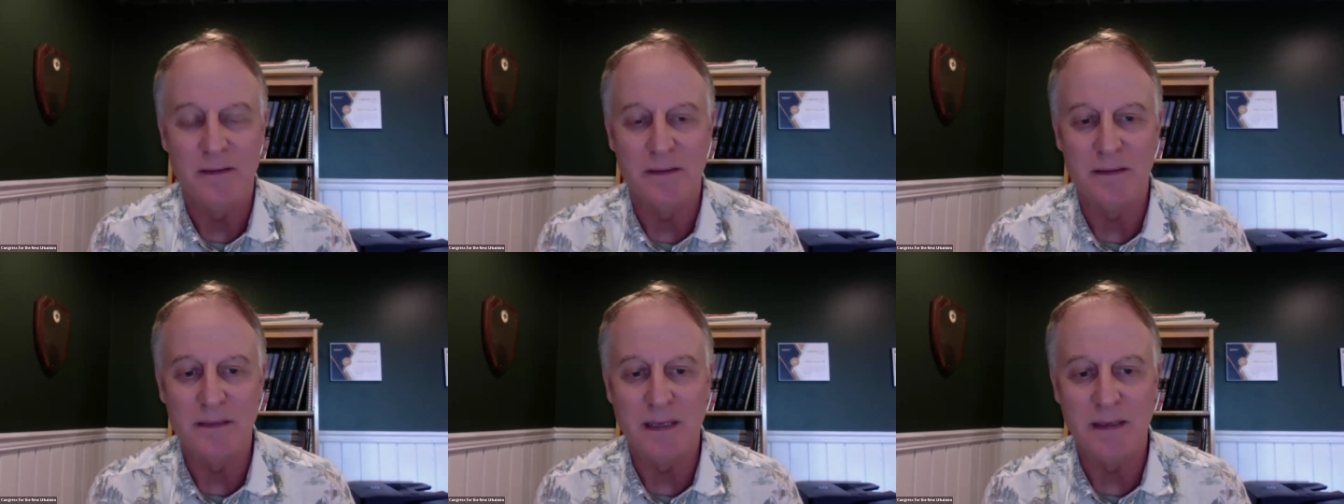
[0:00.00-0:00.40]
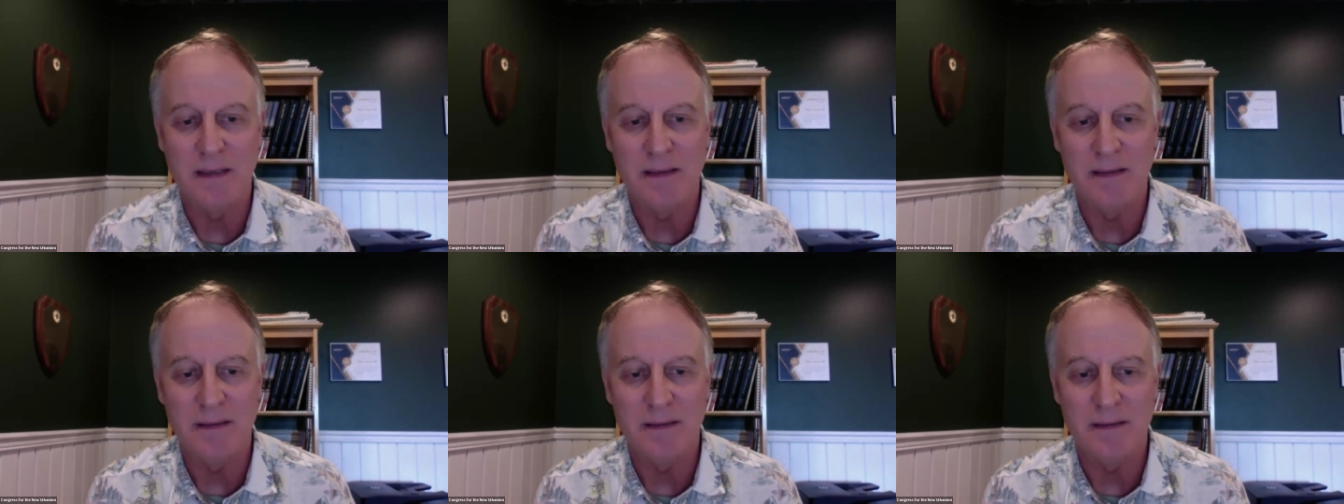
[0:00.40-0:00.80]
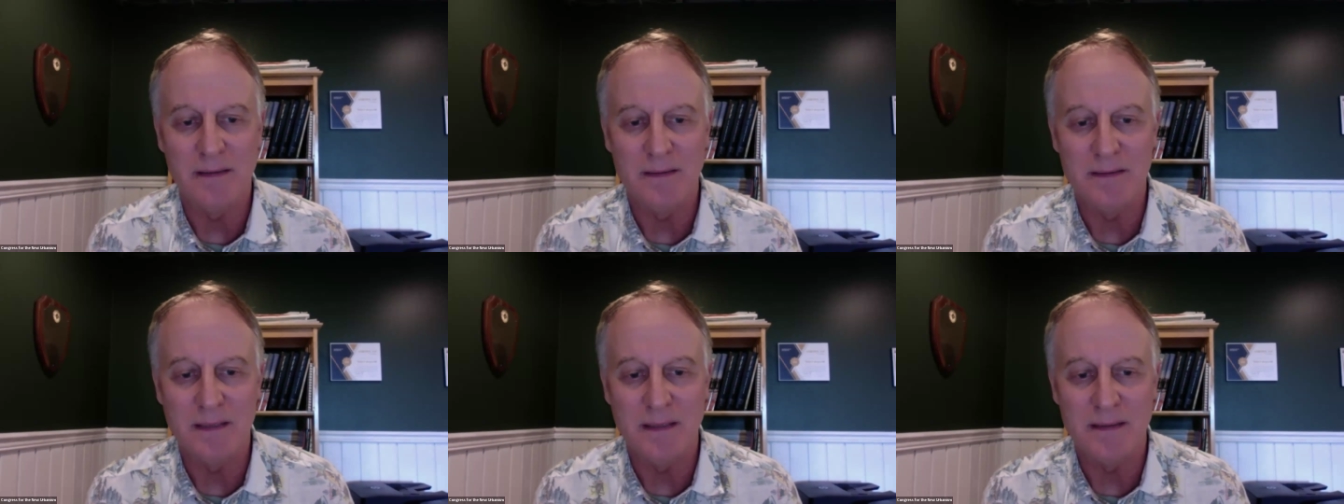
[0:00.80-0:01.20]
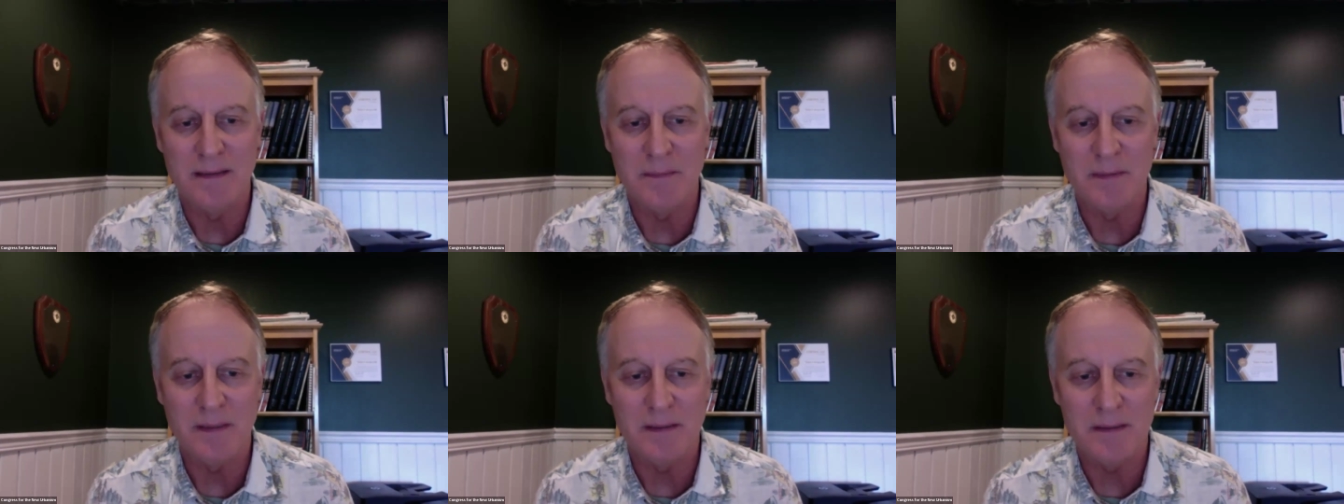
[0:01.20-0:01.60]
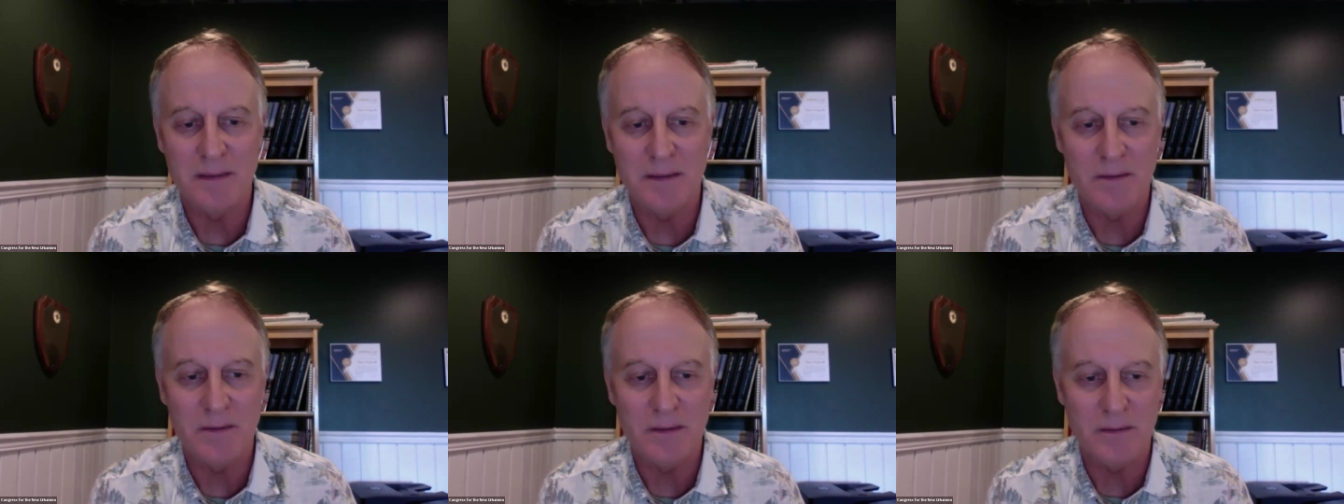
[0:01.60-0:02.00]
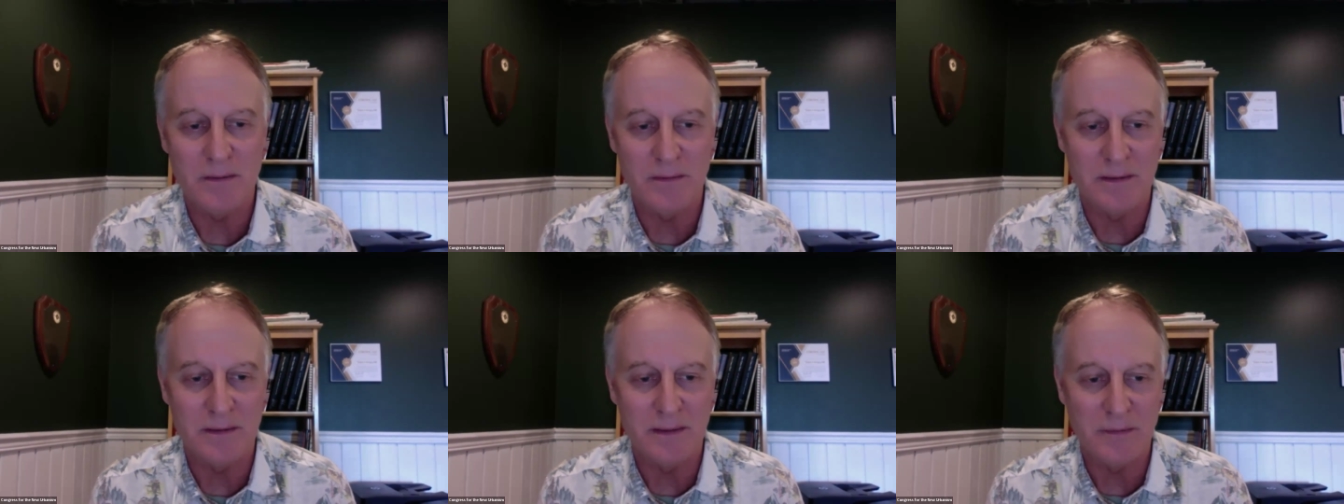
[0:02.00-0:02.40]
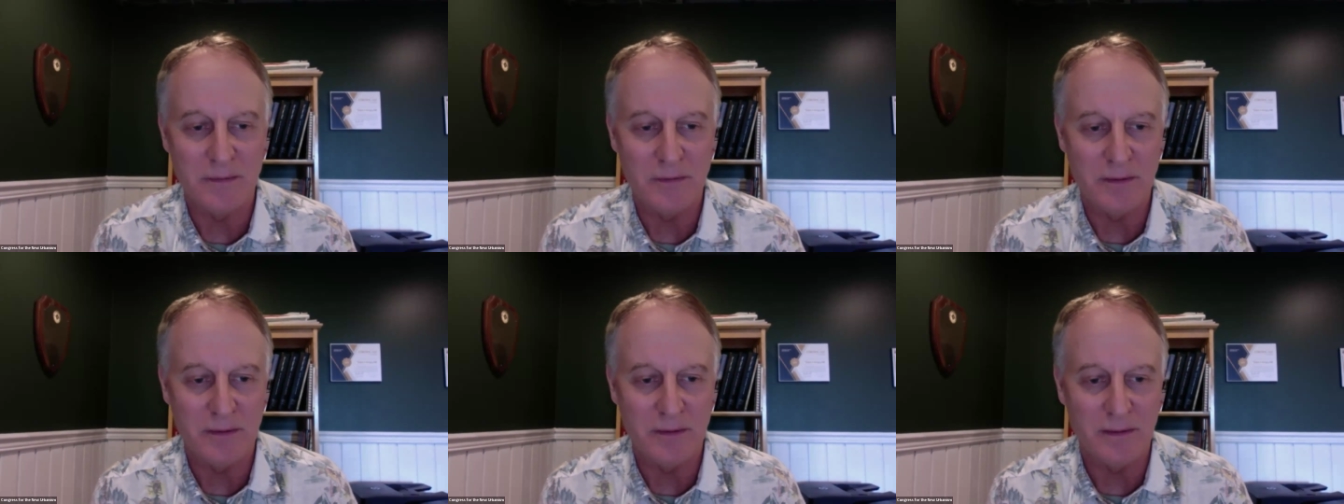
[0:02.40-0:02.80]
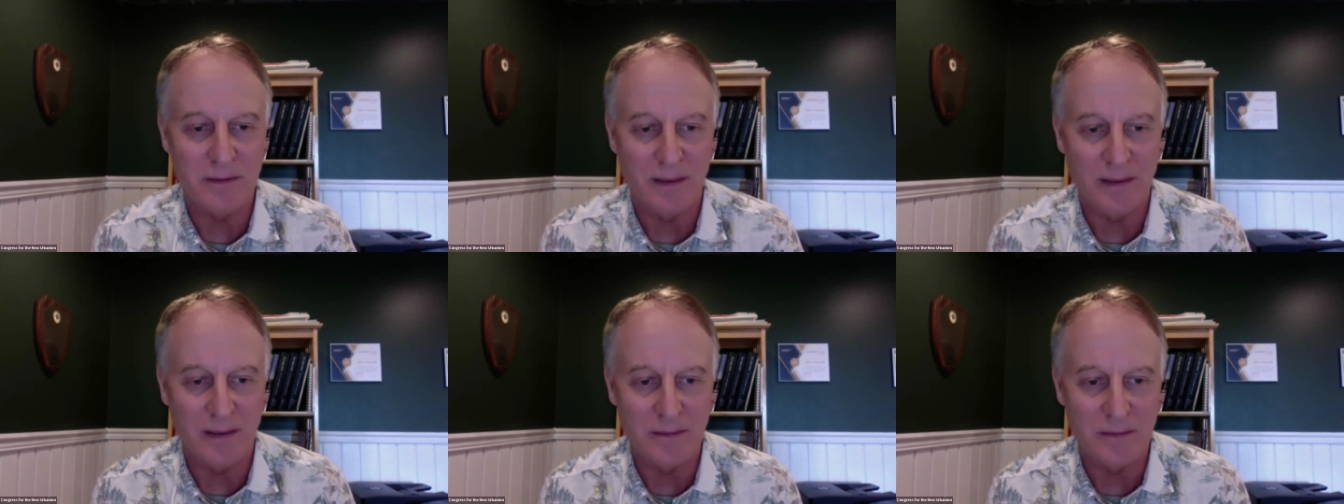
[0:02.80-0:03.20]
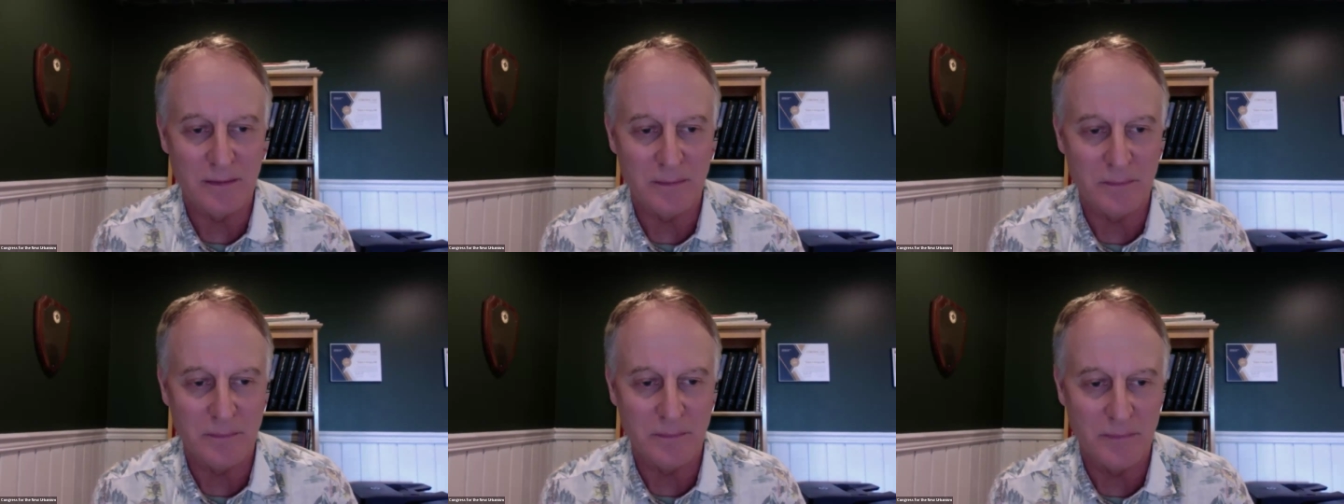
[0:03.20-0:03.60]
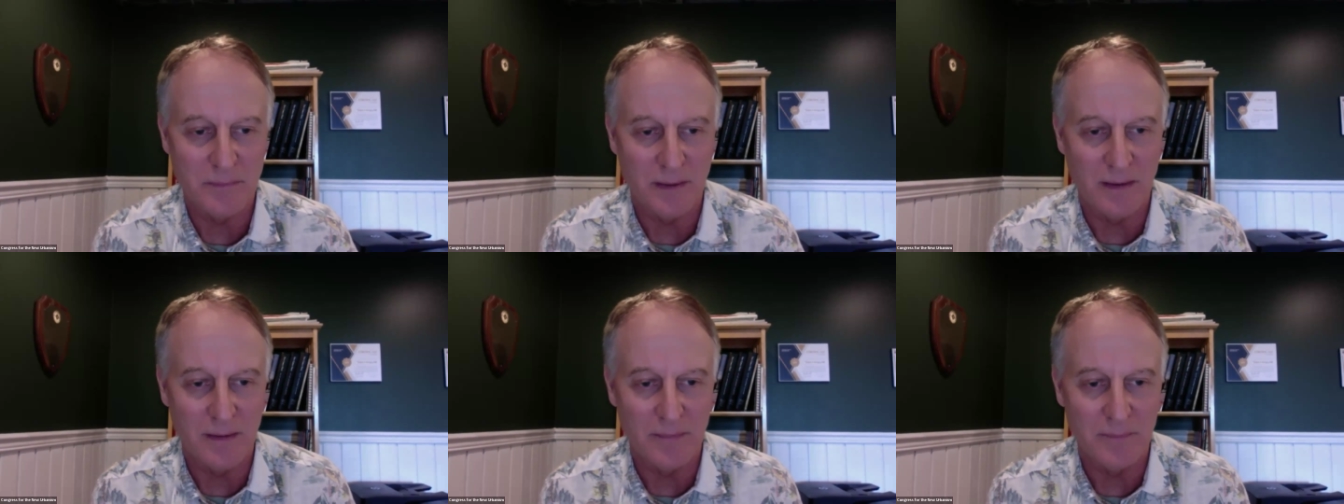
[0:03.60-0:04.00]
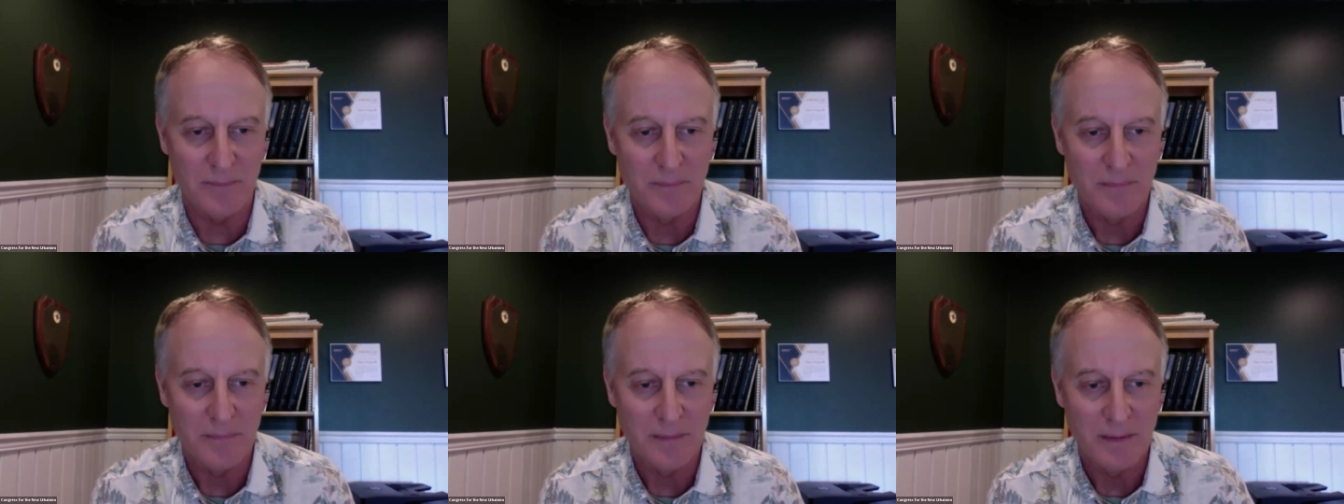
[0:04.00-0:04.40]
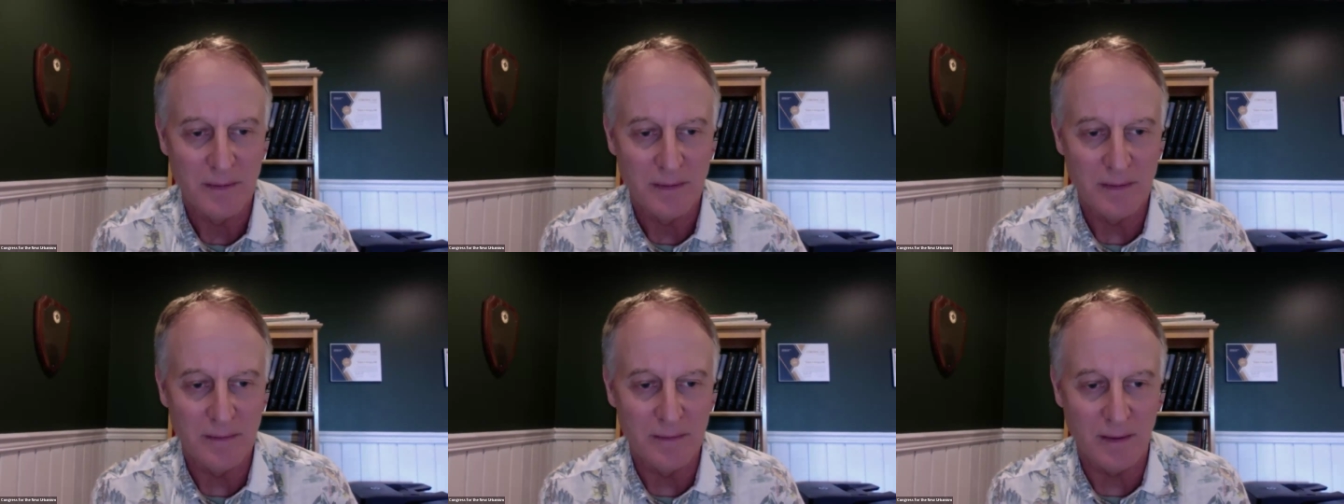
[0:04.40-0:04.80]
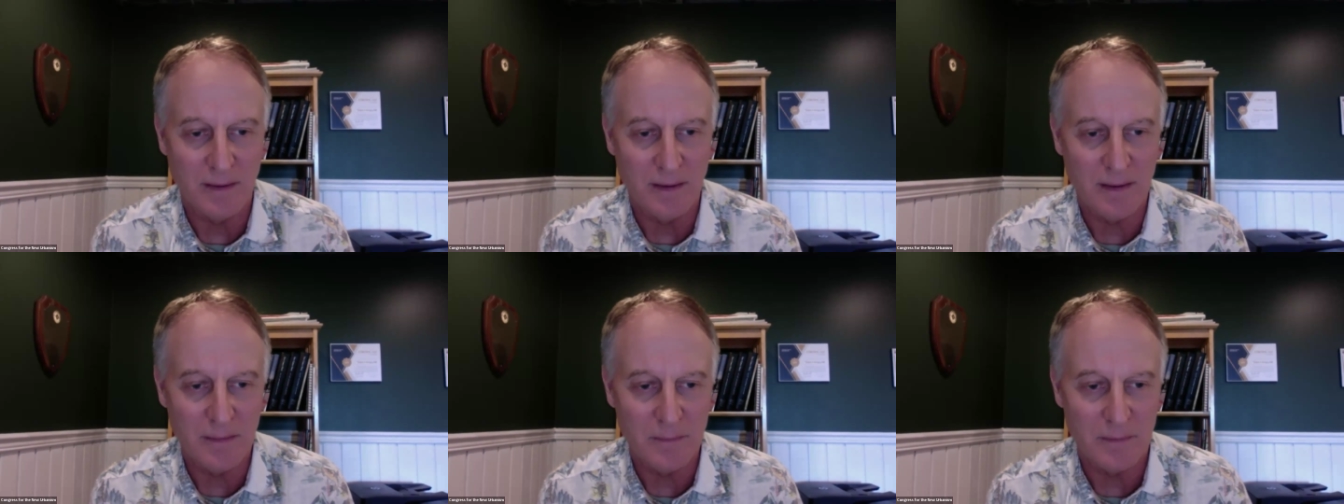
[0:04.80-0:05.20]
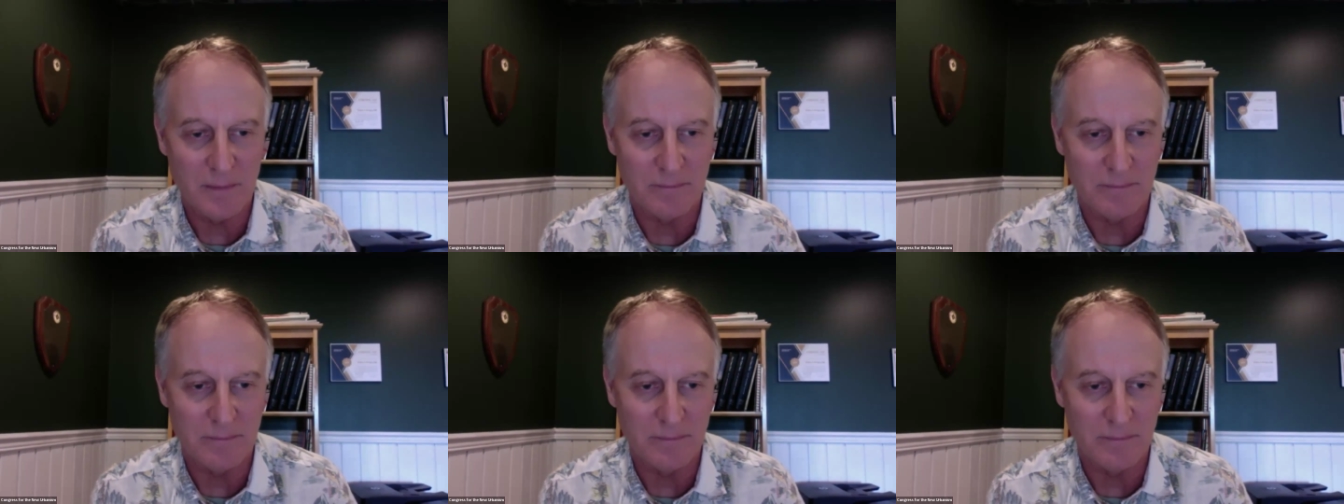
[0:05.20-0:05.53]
send some of these to you and see if you could answer them in time?